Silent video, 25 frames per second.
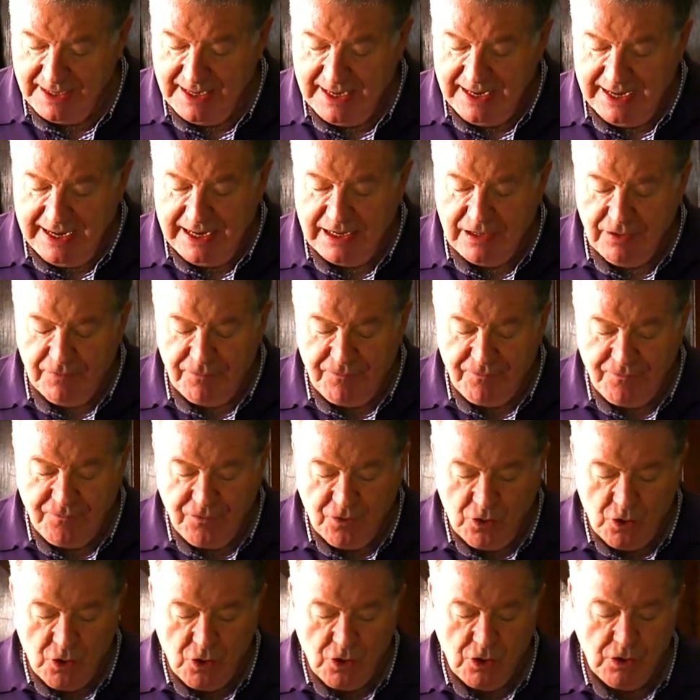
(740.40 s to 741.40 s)
In a
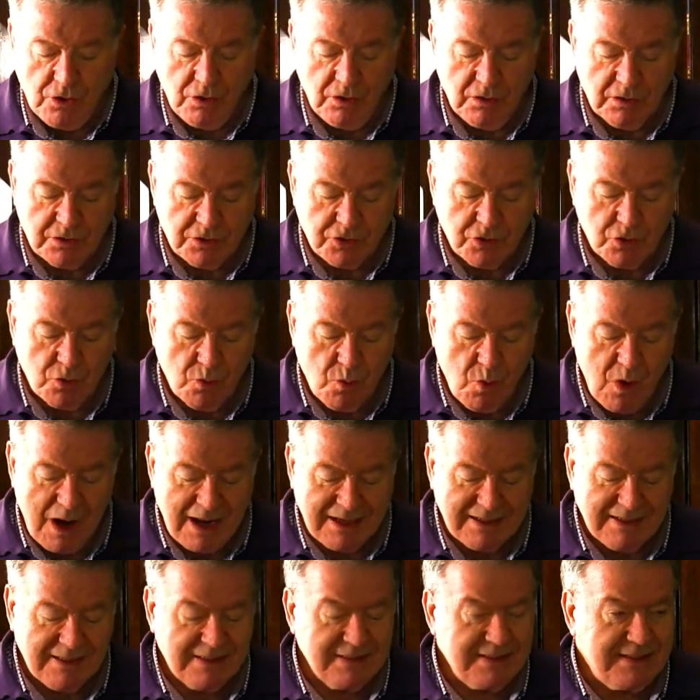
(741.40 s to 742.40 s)

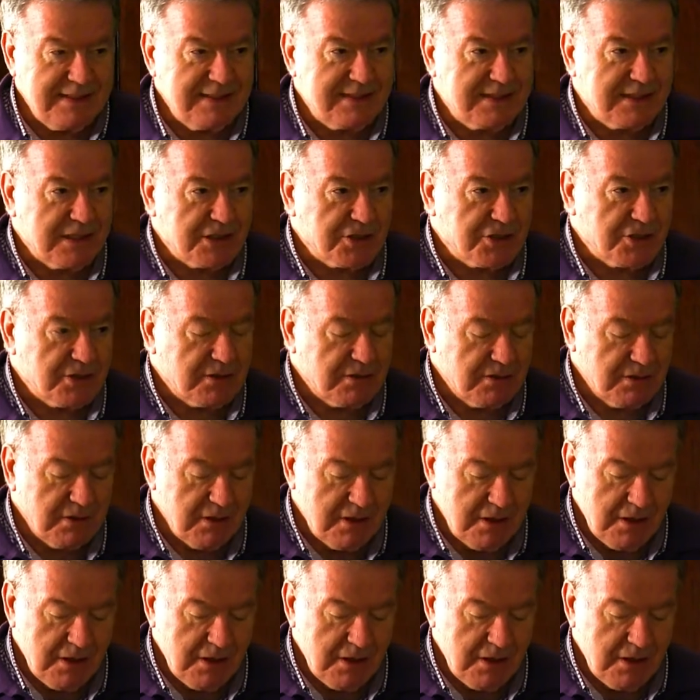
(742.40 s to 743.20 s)
4-1 decision,